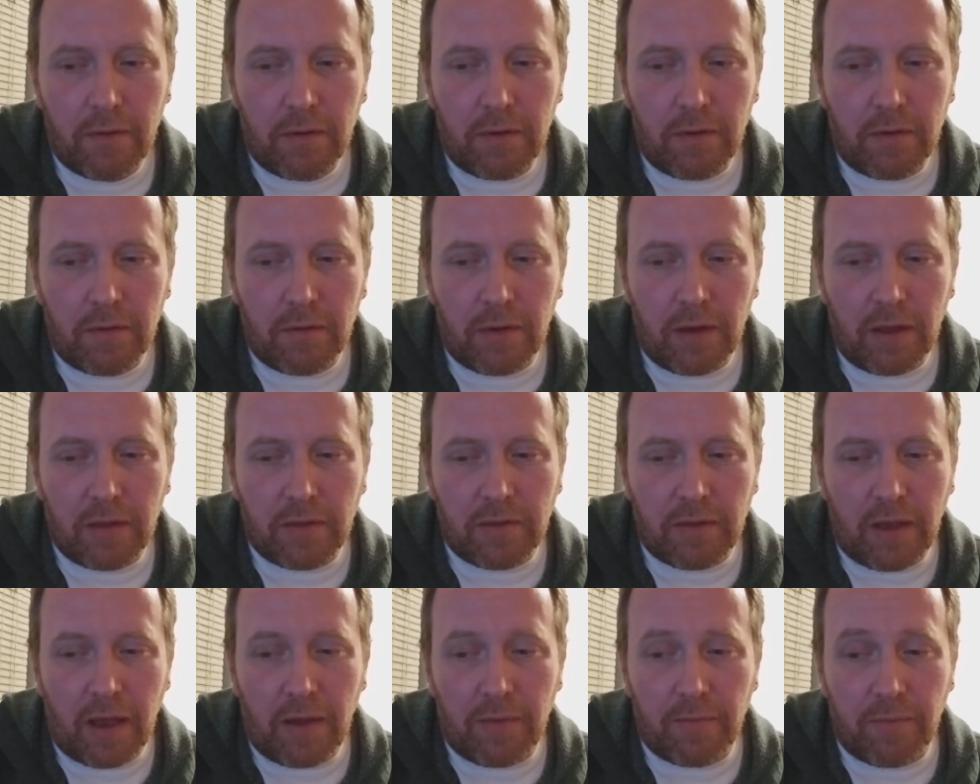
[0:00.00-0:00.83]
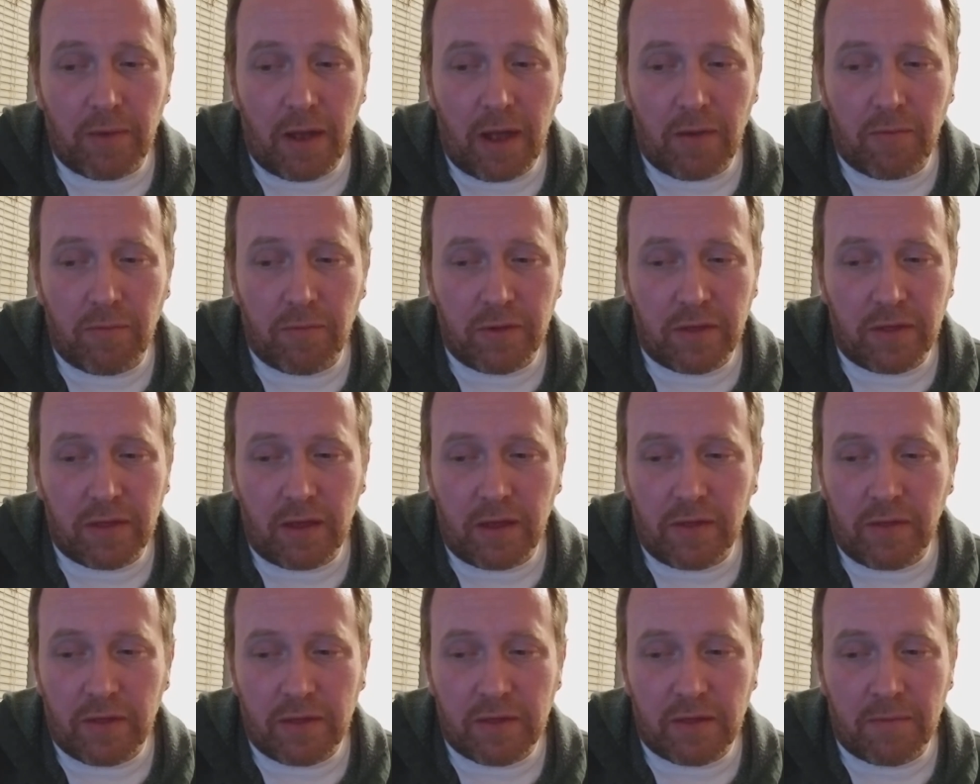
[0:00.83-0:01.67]
You know, I, I, I would
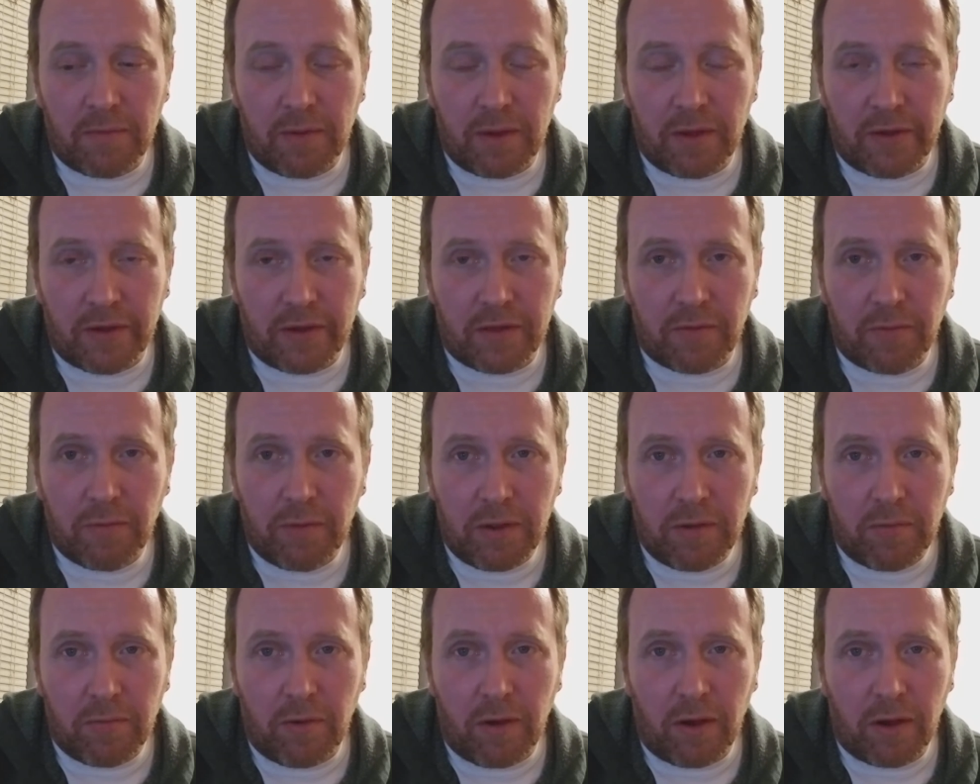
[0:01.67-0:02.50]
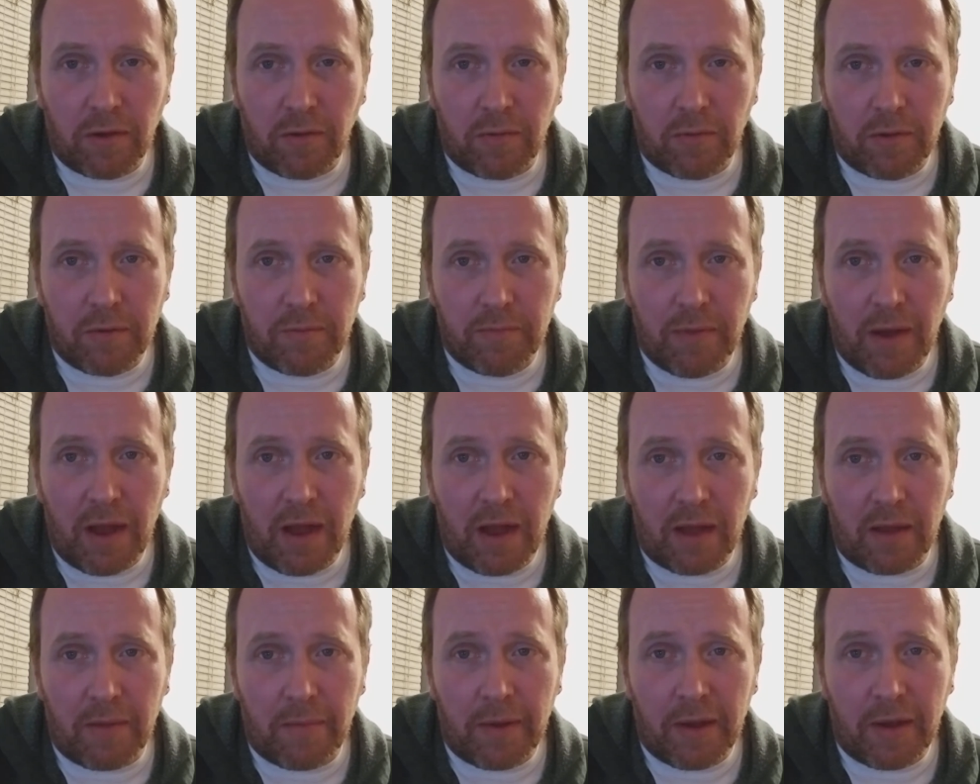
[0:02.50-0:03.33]
say that somebody like Sweetwater would
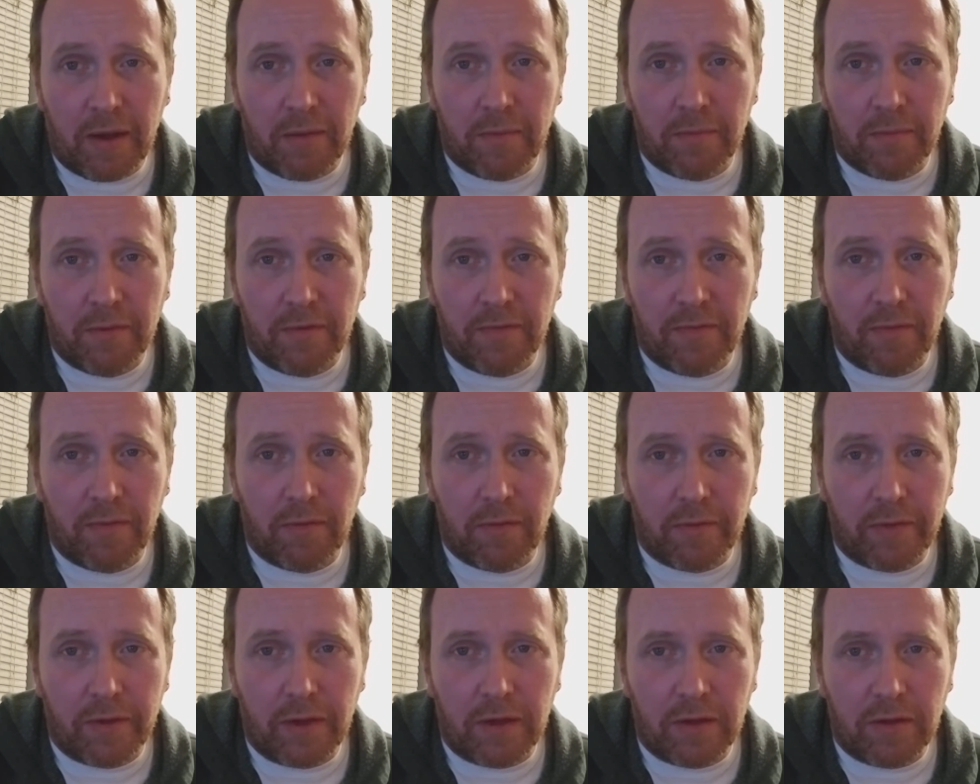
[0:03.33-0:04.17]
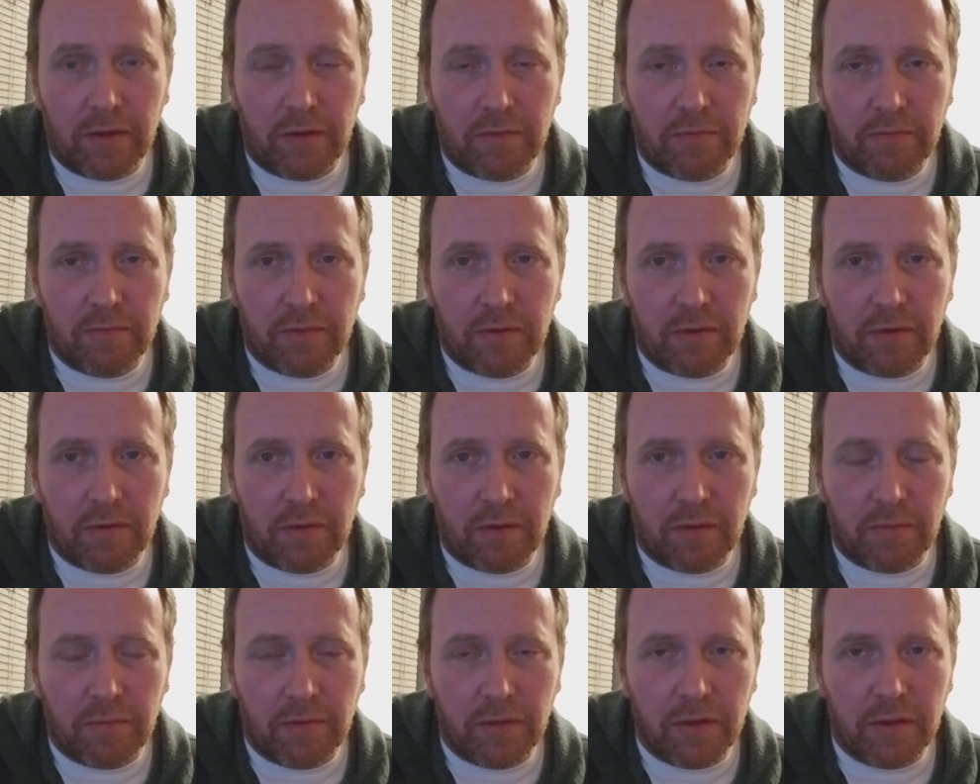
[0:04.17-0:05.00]
buy them out before they, you know,
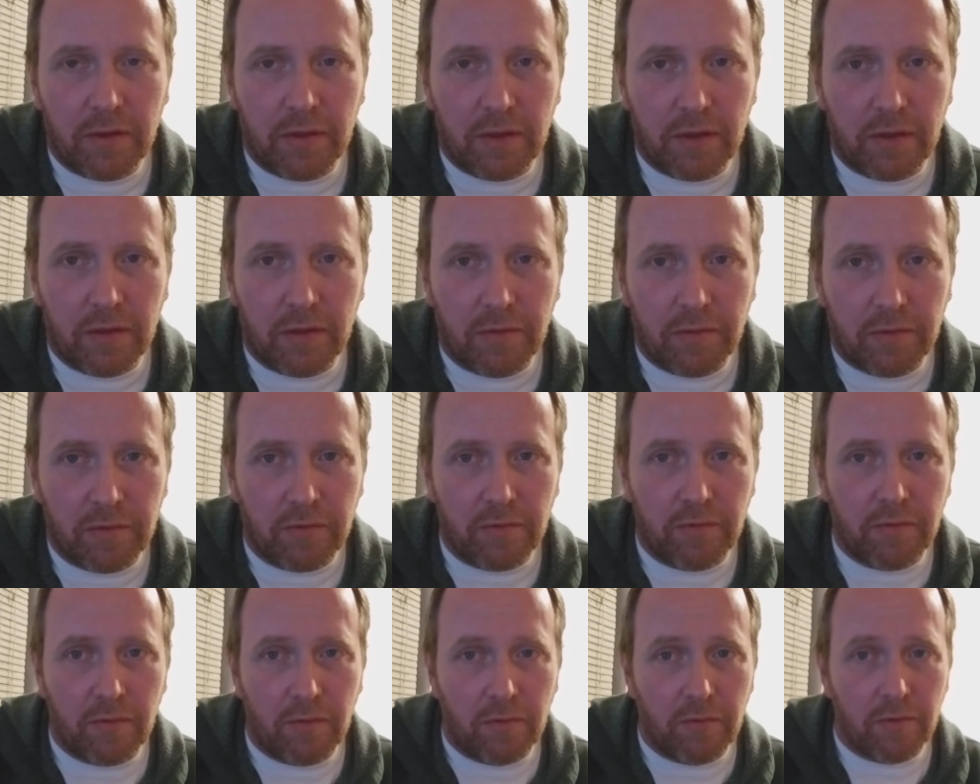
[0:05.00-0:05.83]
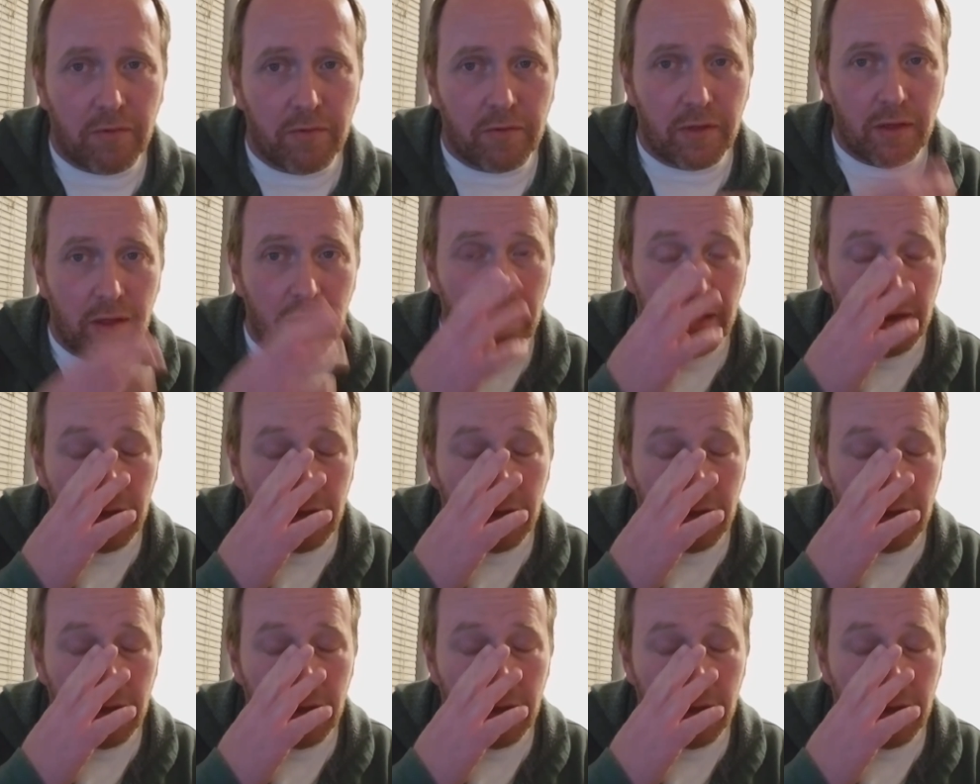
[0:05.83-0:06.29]
completely close their doors.